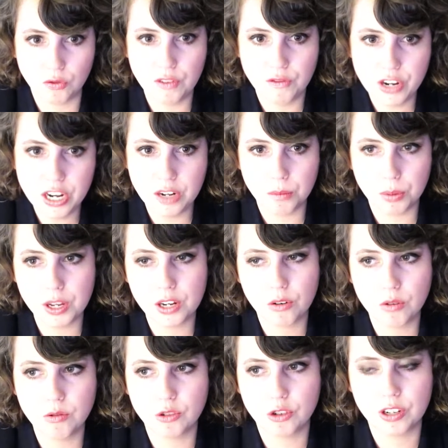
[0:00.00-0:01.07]
was 15 and playing
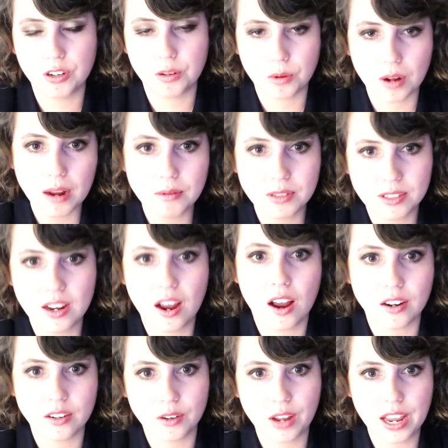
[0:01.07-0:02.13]
Chrono Trigger. Well, I was
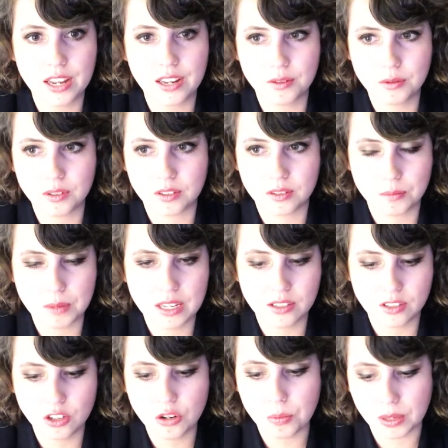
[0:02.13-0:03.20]
not, okay? I was
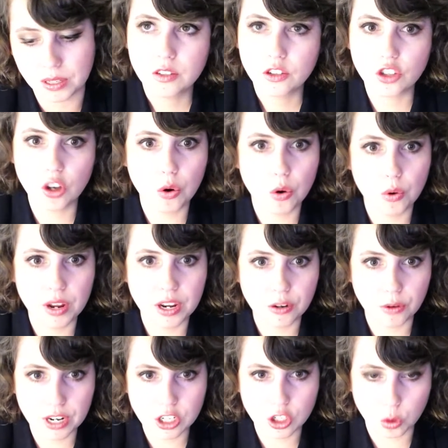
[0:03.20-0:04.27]
being stupid. So in
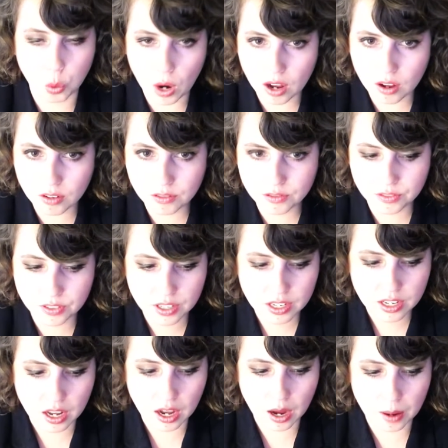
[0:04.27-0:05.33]
grade 12,
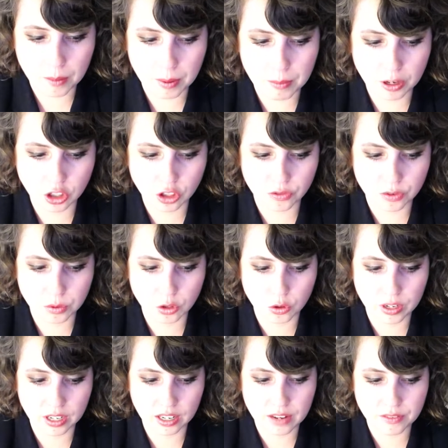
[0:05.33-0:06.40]
I'm not sure if it was
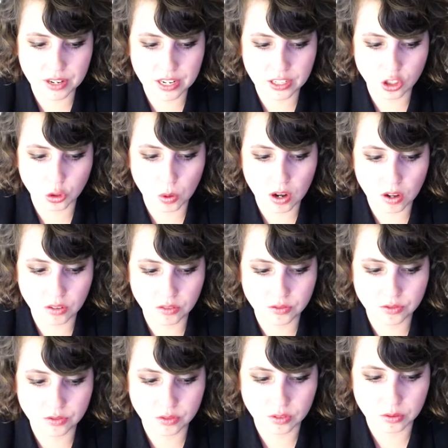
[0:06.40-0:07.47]
grade 11 and
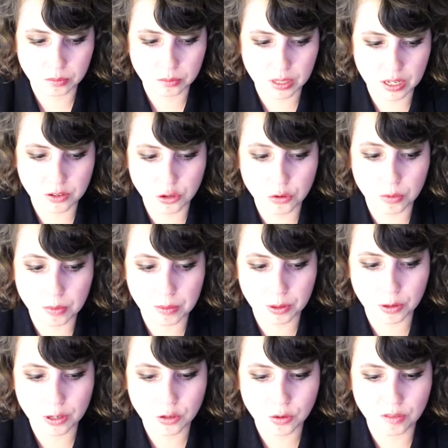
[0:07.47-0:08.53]
12, but I do remember
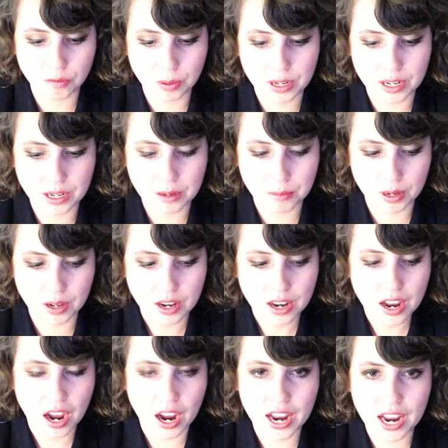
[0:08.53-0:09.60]
grade 12 playing it, but
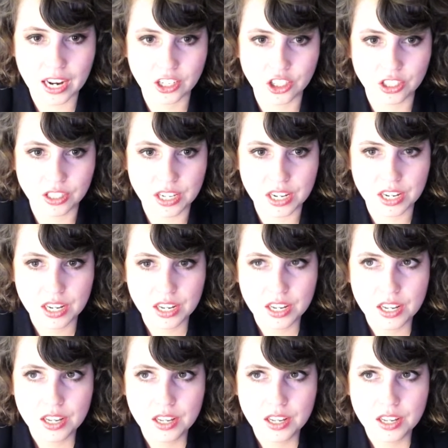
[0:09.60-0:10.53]
I actually